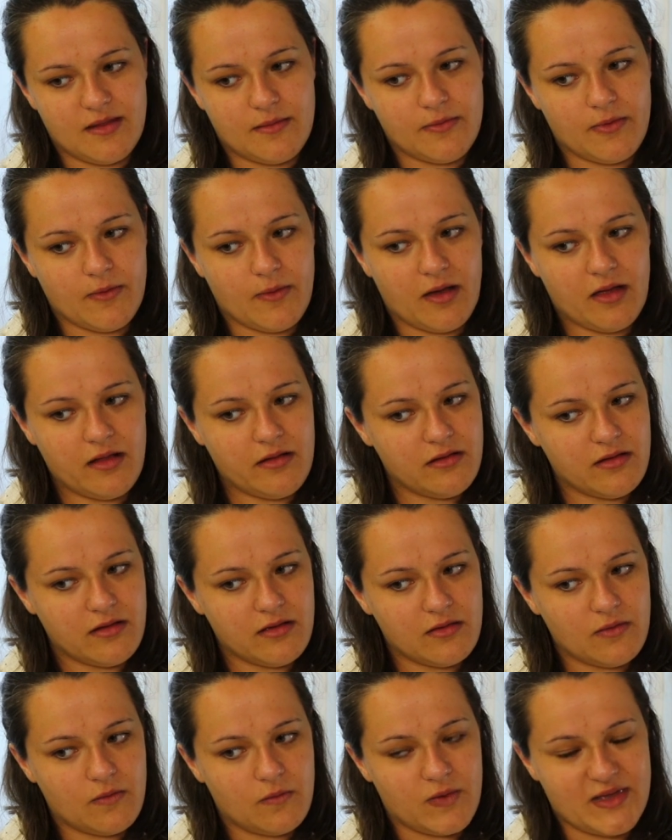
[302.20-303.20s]
number
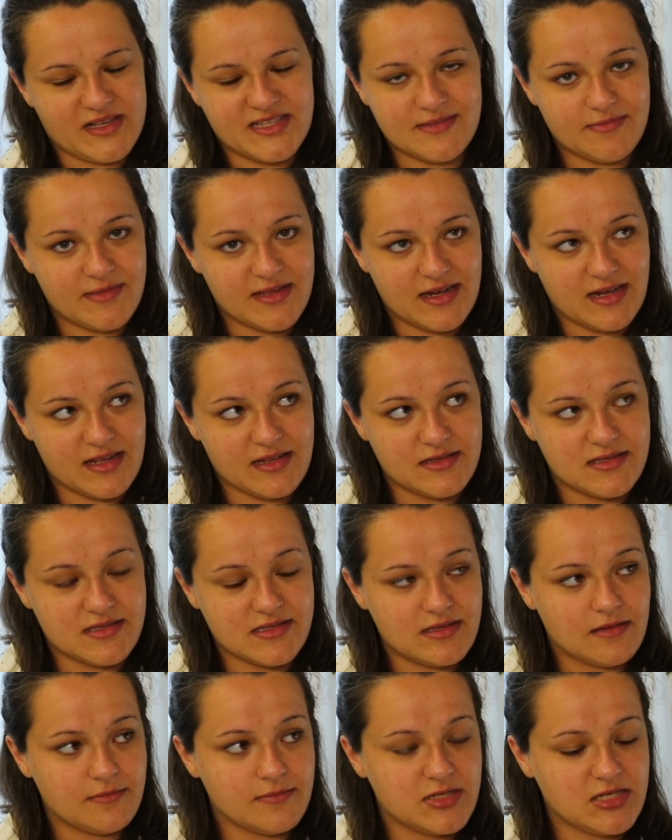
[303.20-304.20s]
one, West
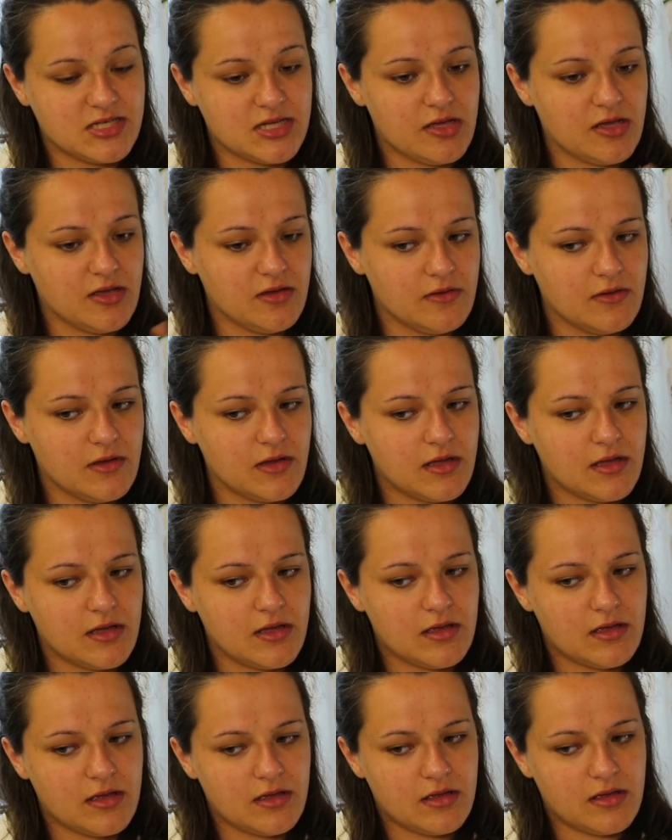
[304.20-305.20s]
Midlands number two,
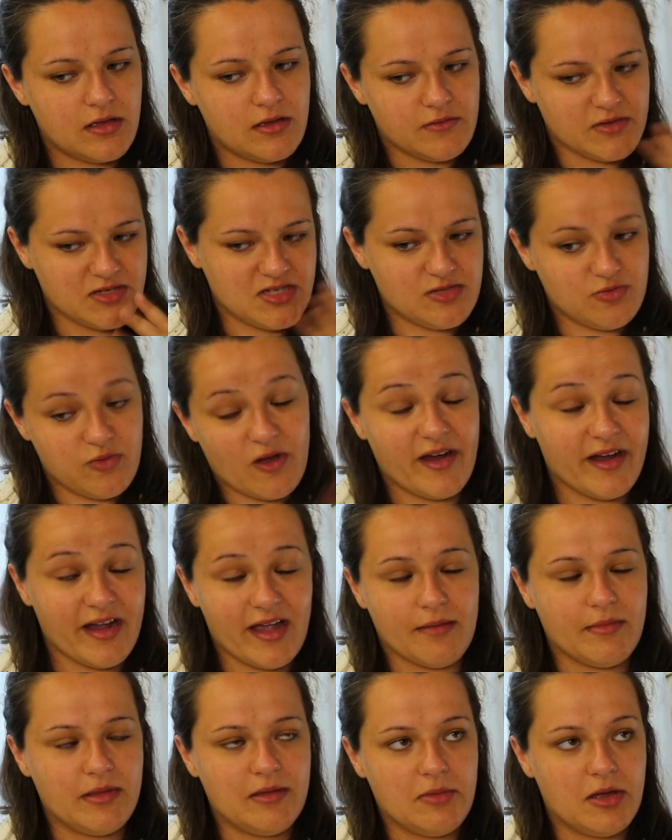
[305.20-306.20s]
which is where
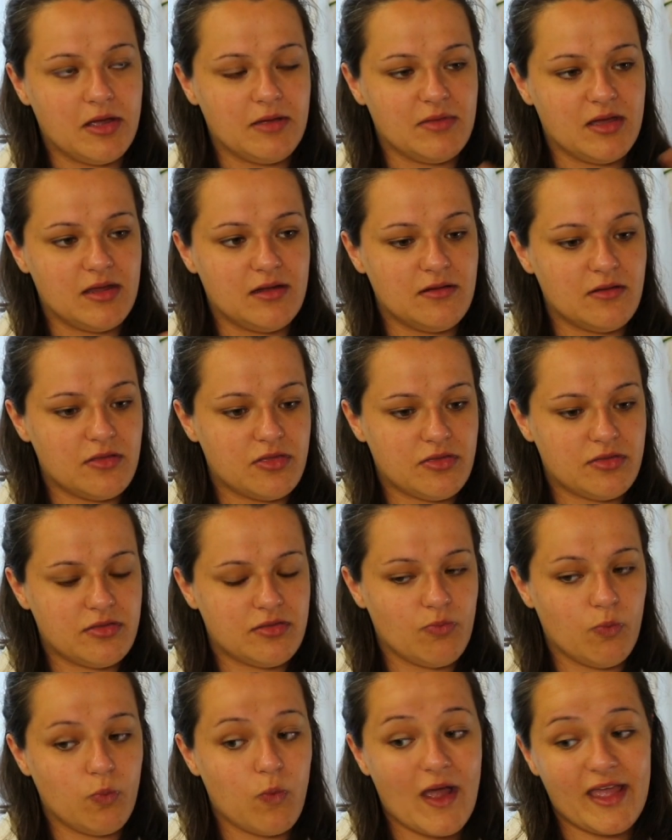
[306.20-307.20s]
I am at the moment,
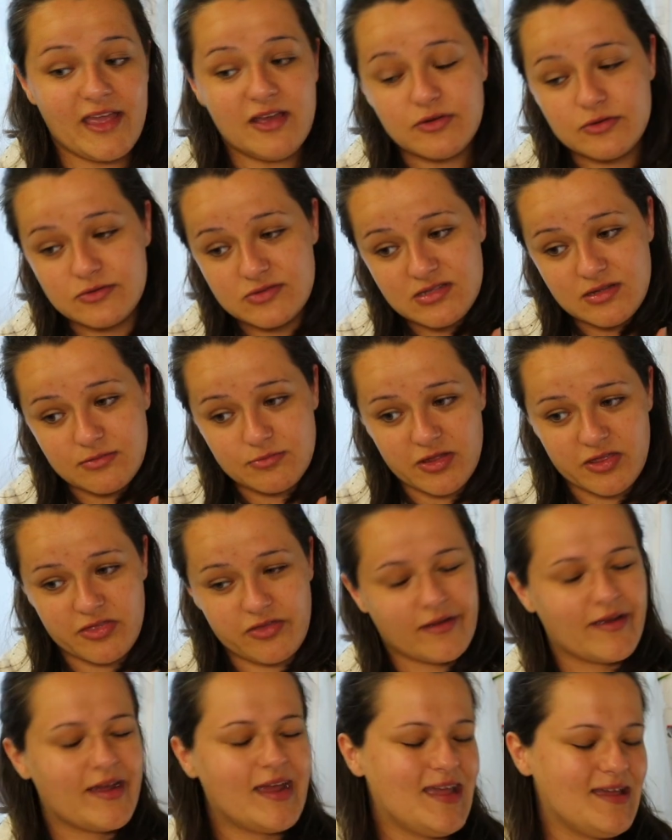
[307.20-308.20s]
Wales number
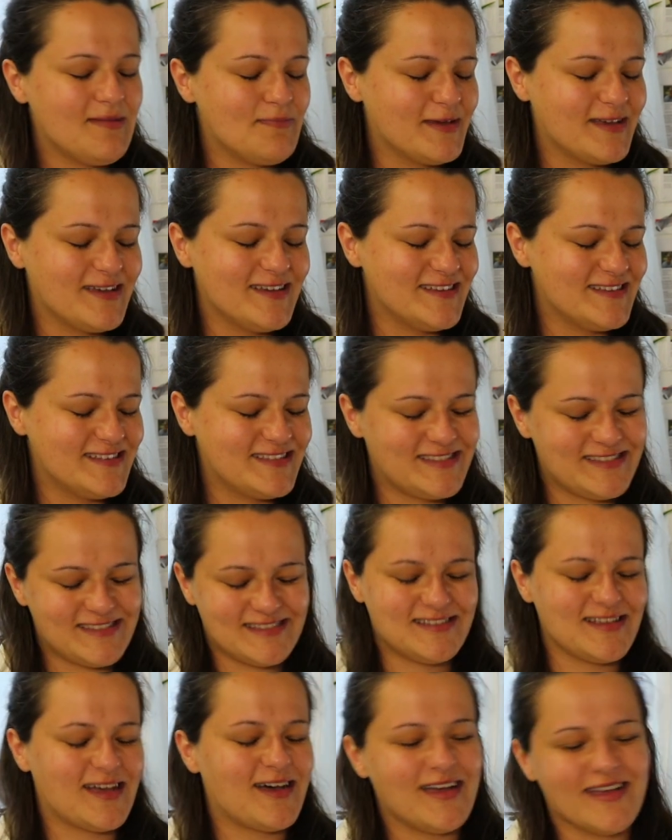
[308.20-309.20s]
three,
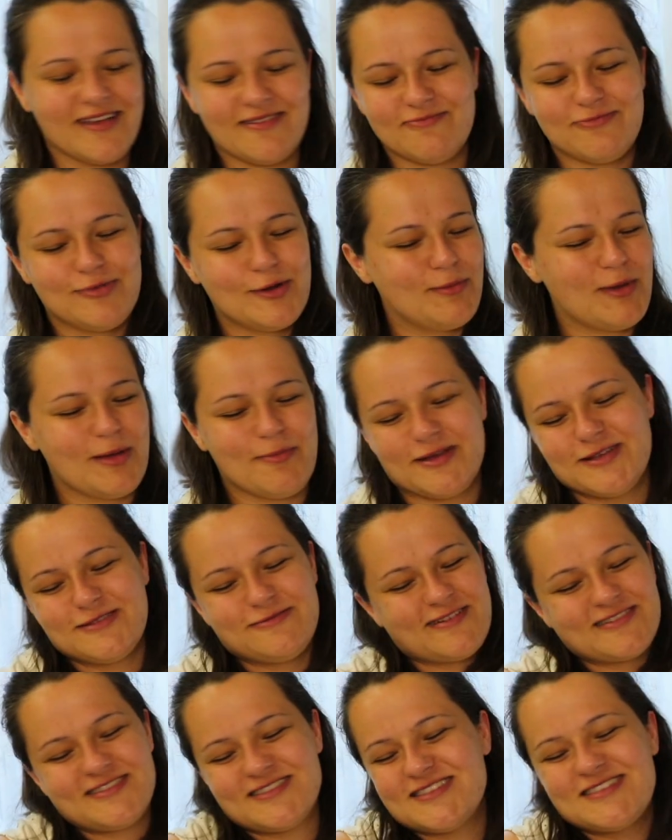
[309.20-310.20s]
because one of my best
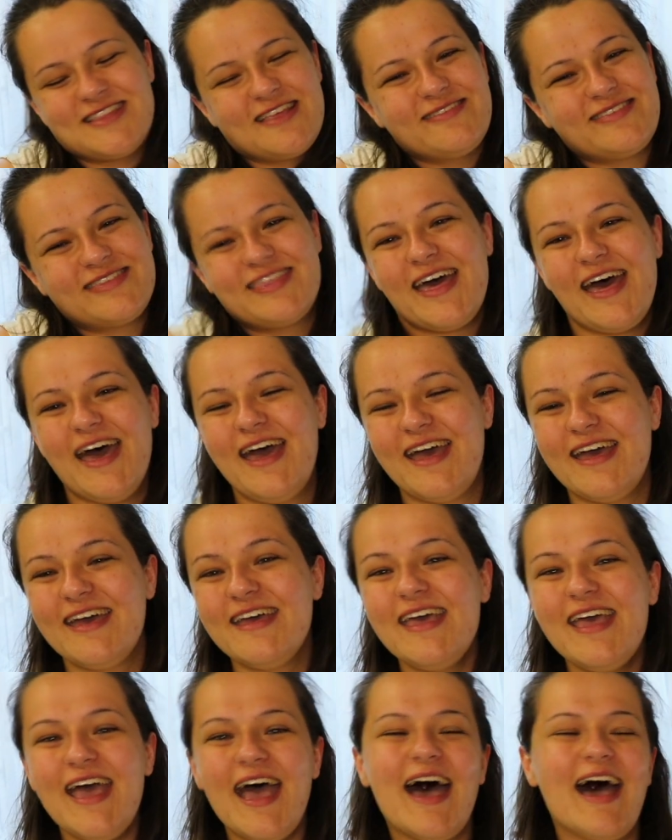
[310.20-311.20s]
friends lives there
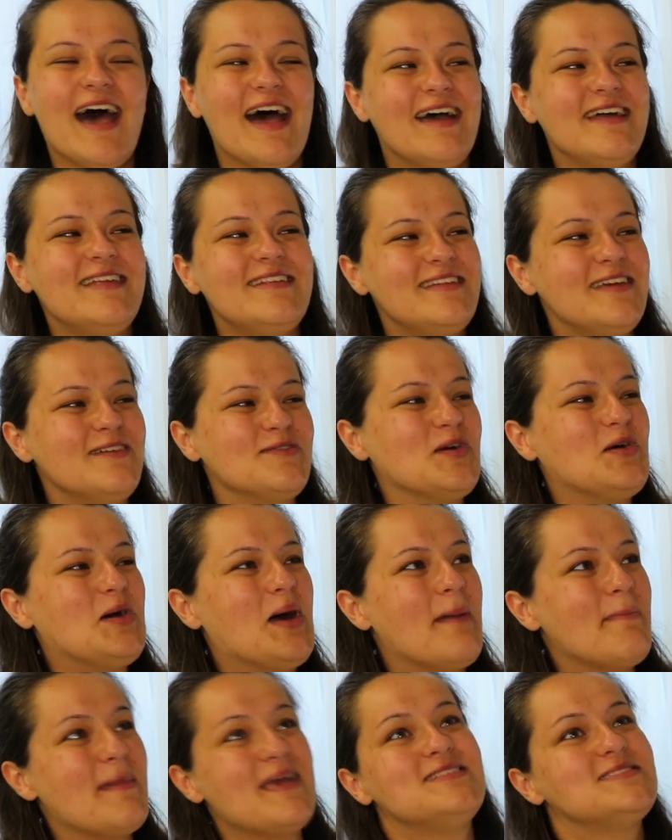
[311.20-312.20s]
and they've
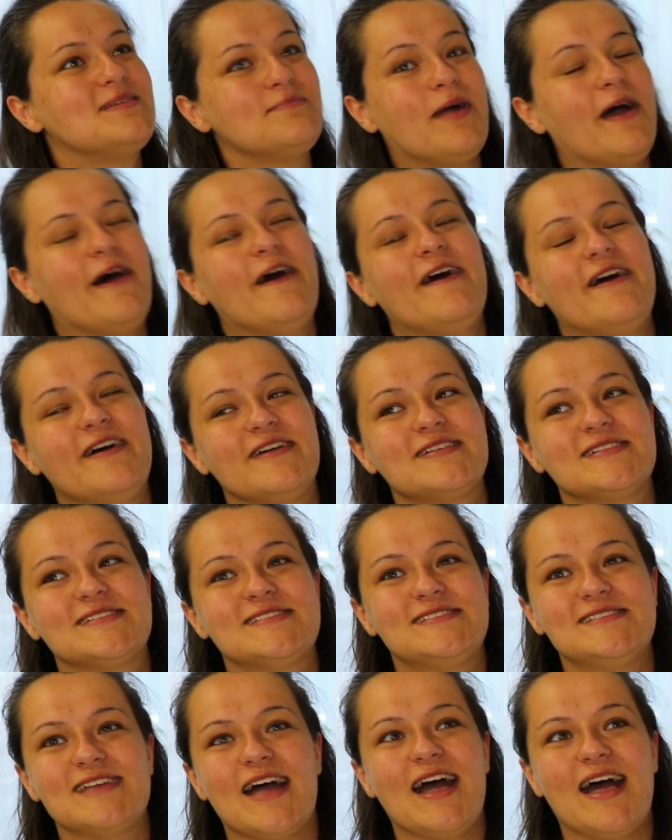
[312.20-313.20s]
got amazing
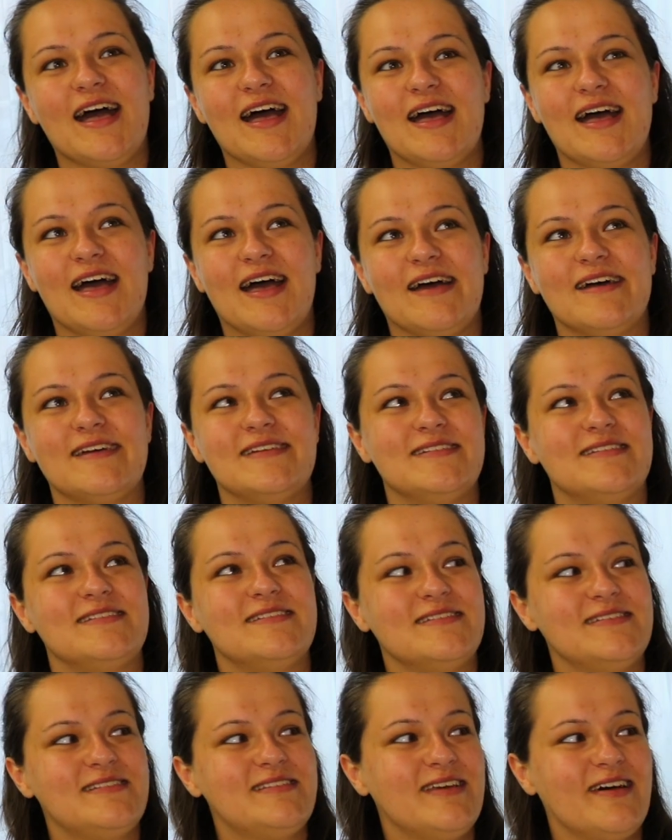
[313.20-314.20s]
perks.
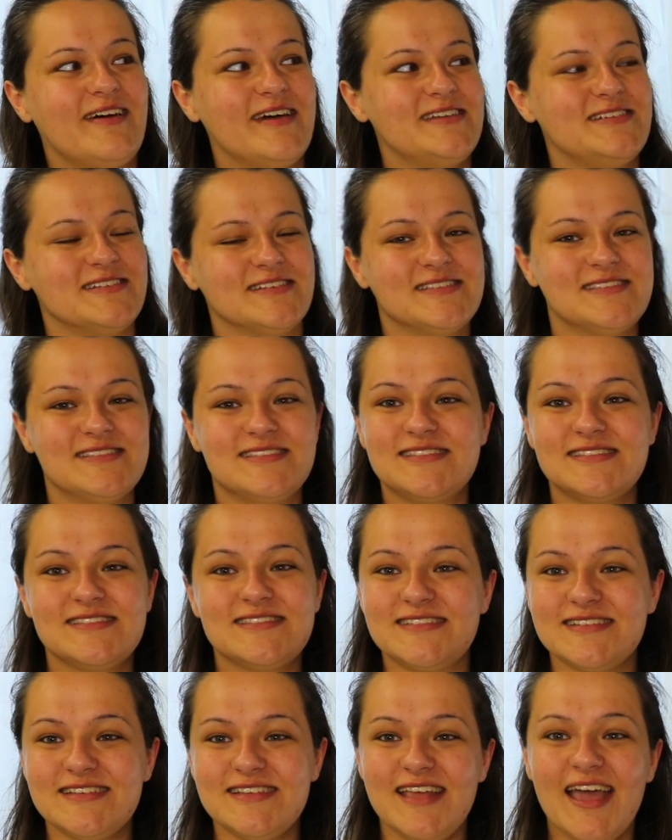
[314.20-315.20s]
And I
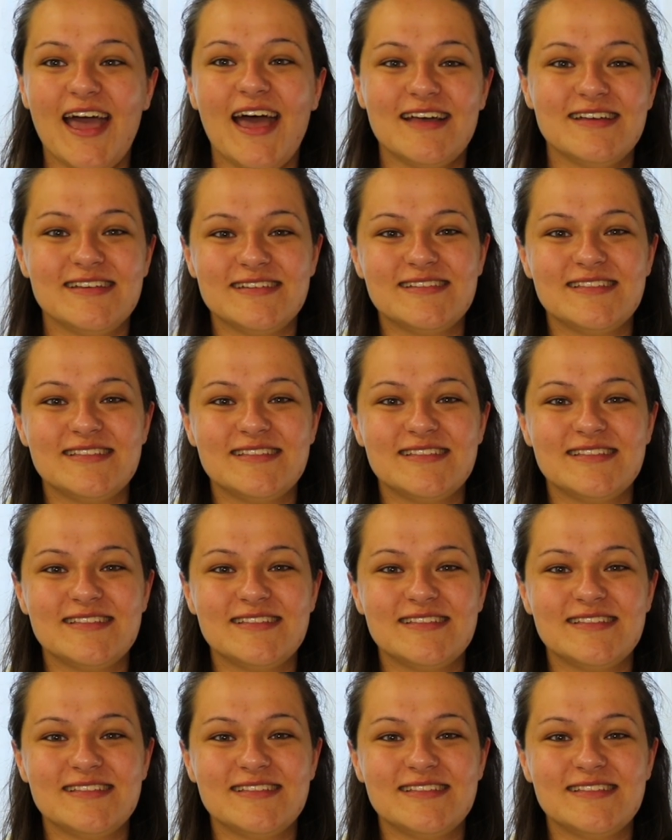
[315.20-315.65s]
just, yeah.